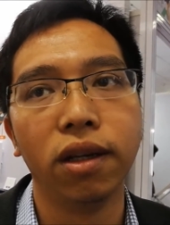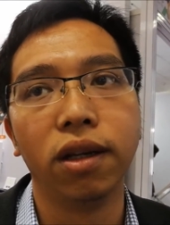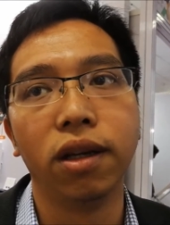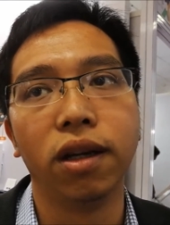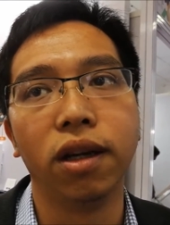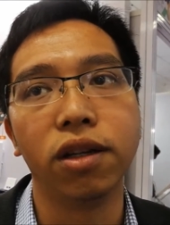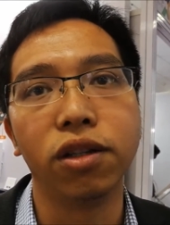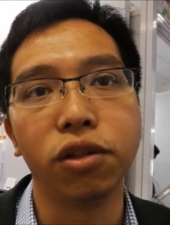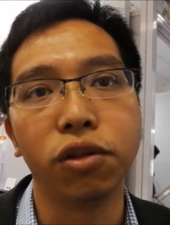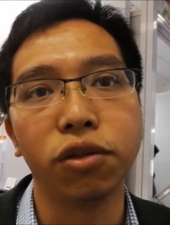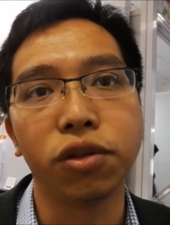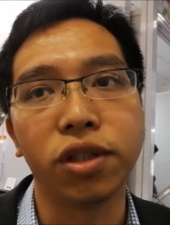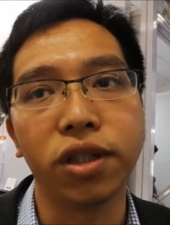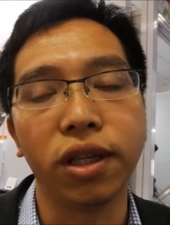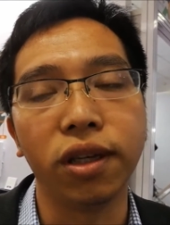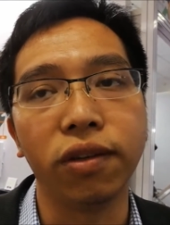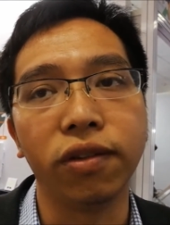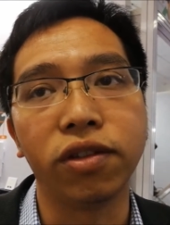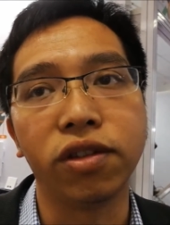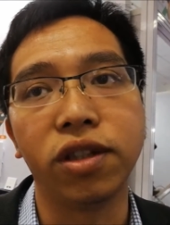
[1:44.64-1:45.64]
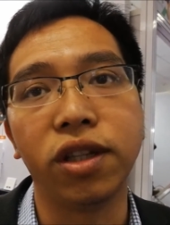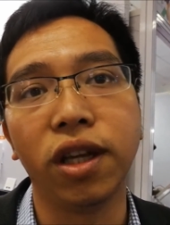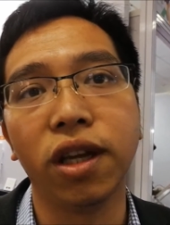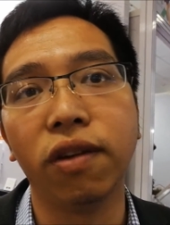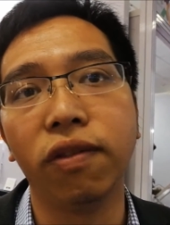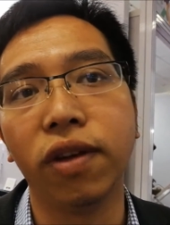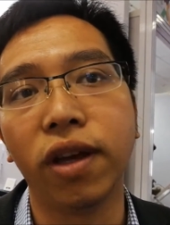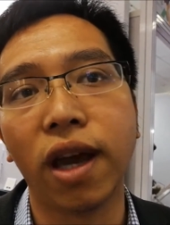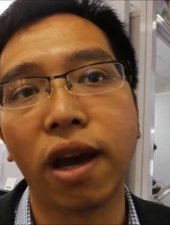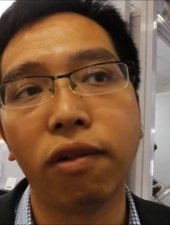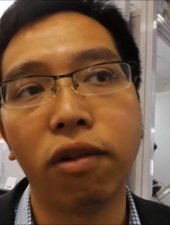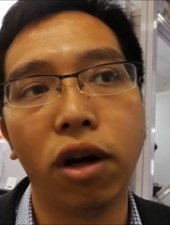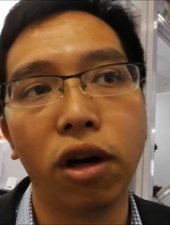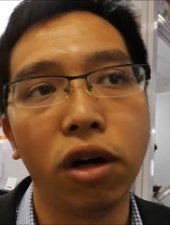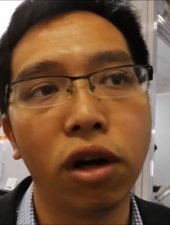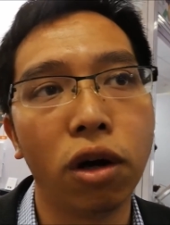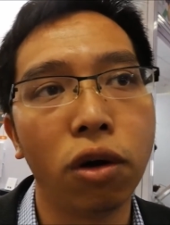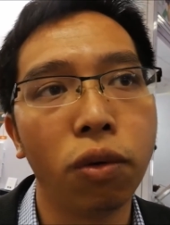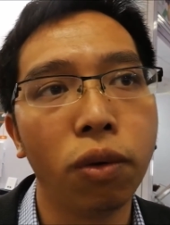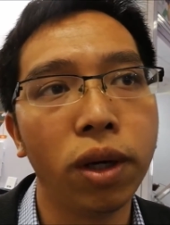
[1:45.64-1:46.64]
as you see, still we have a
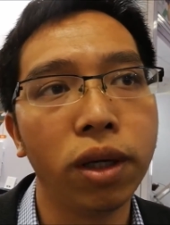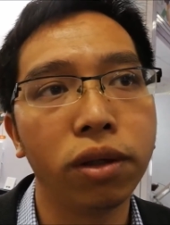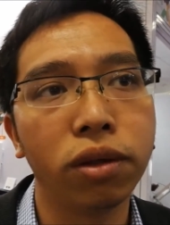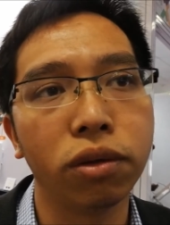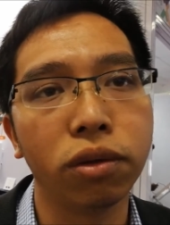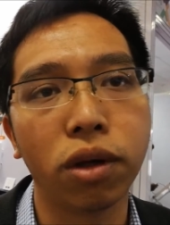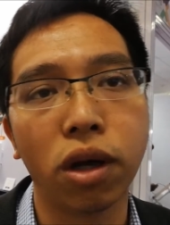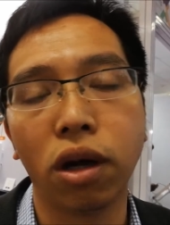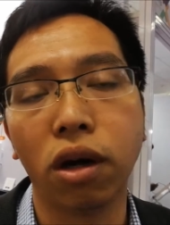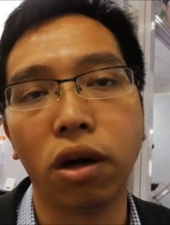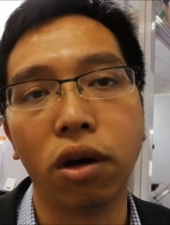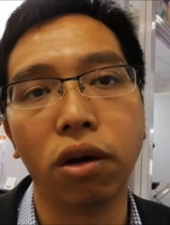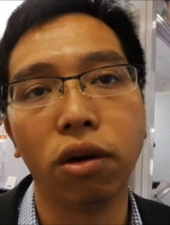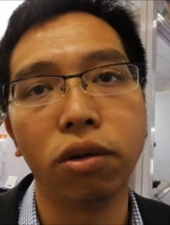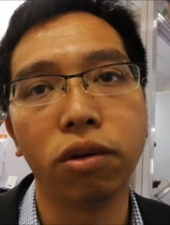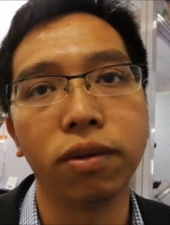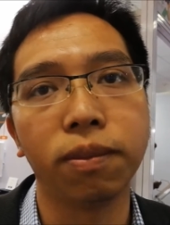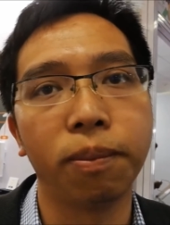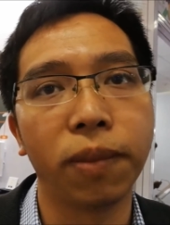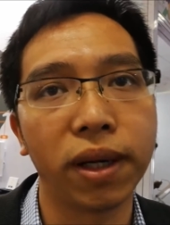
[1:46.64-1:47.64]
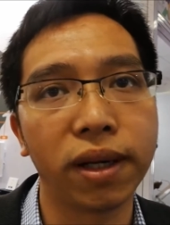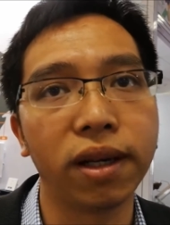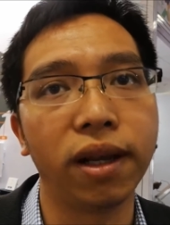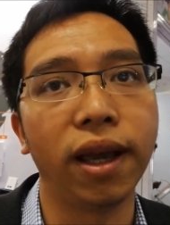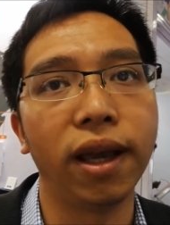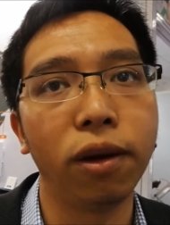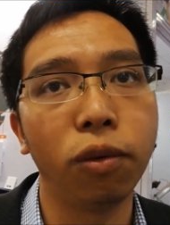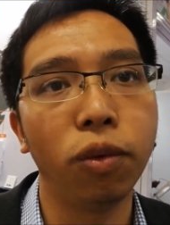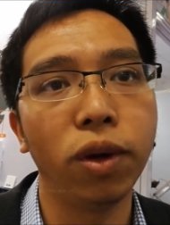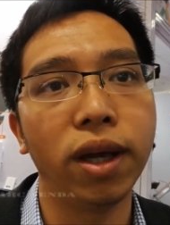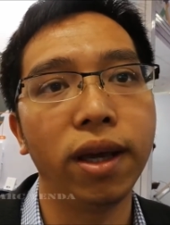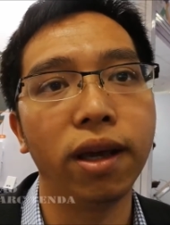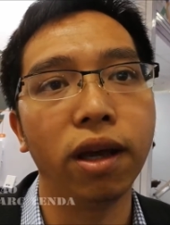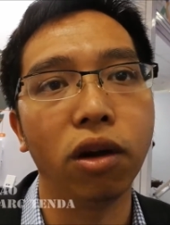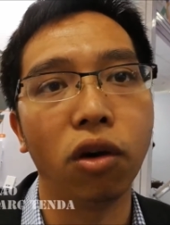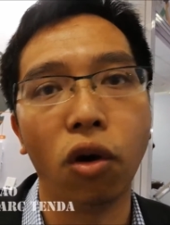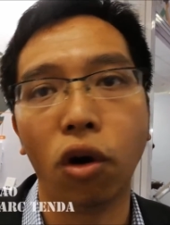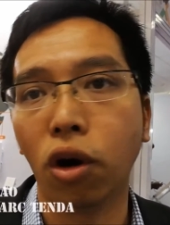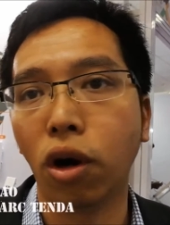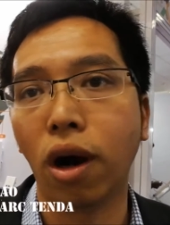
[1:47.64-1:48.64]
long way to go. But anyway,
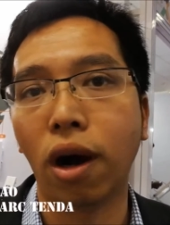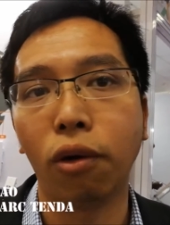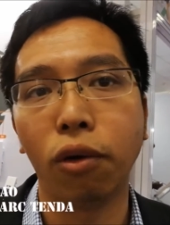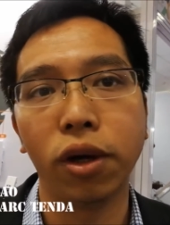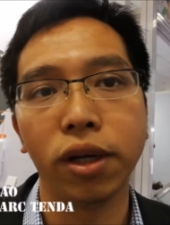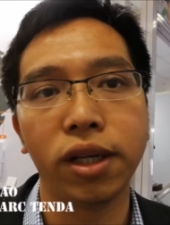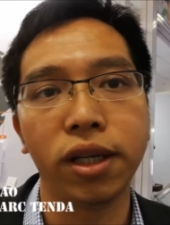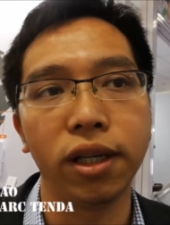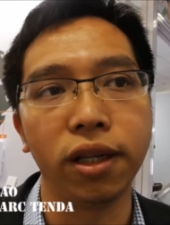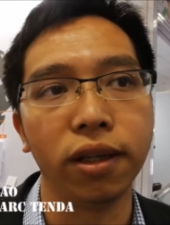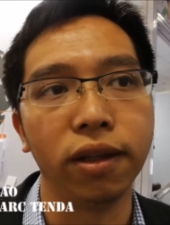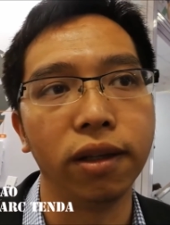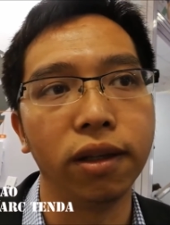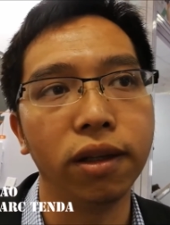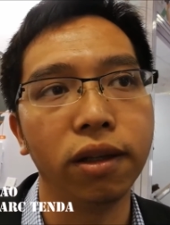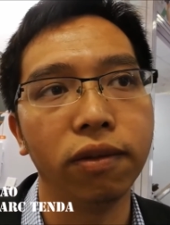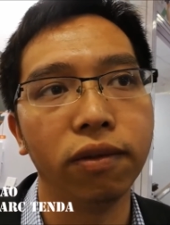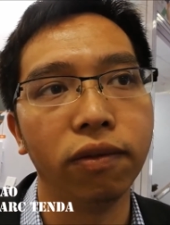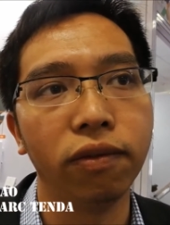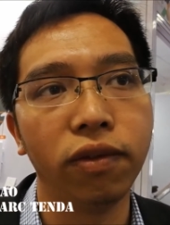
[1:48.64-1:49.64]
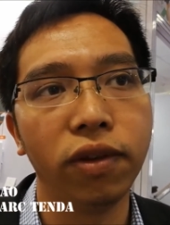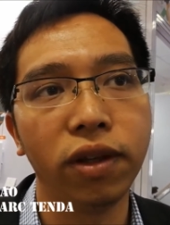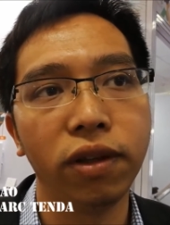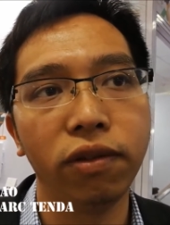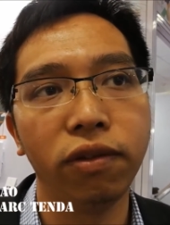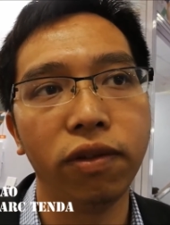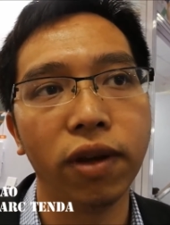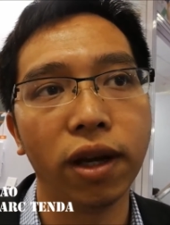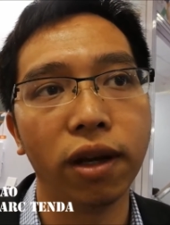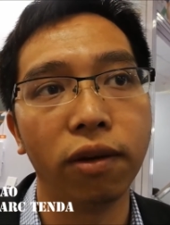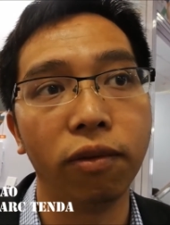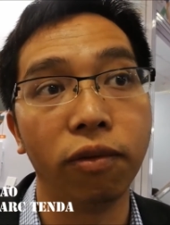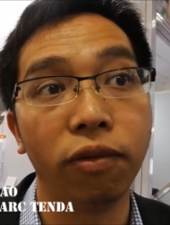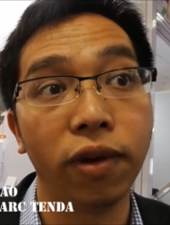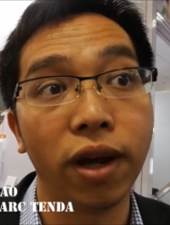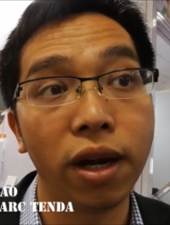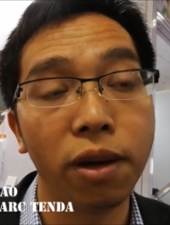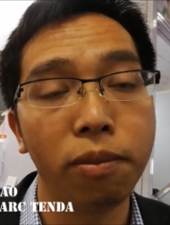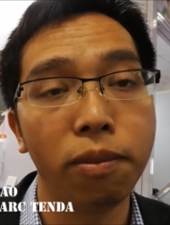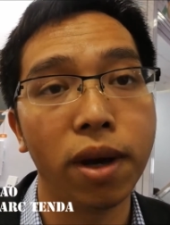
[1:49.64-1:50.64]
all our team, we were
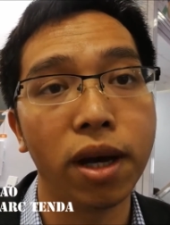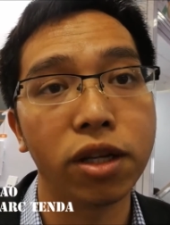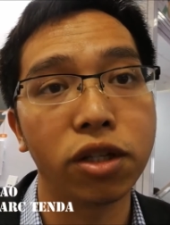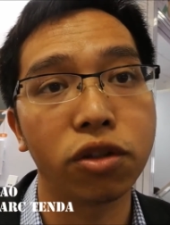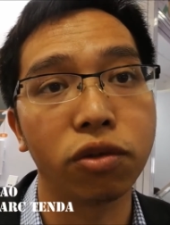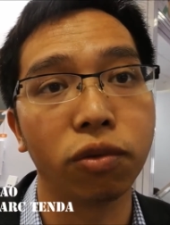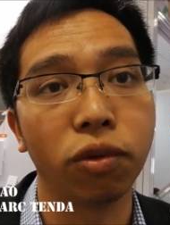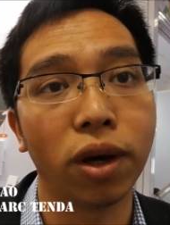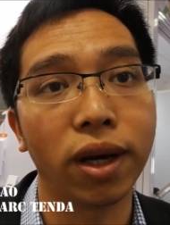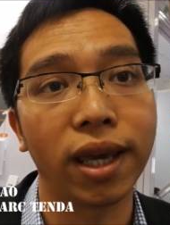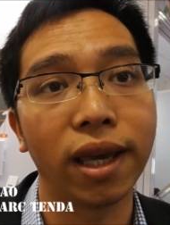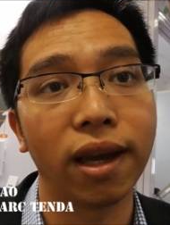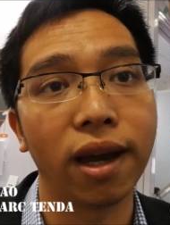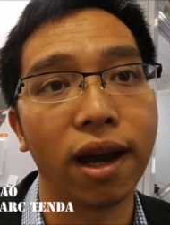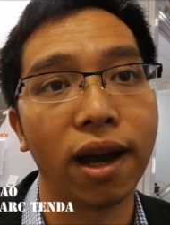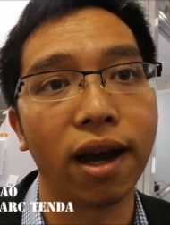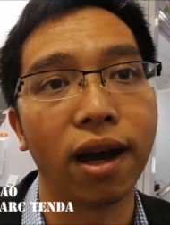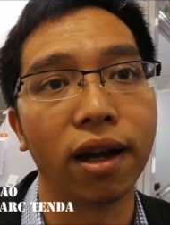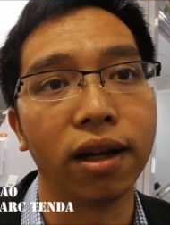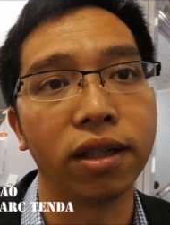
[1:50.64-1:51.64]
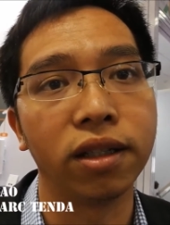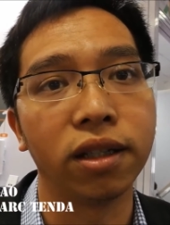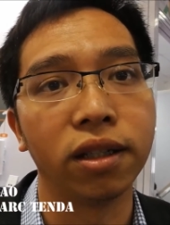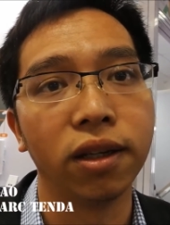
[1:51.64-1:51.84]
very much working hard.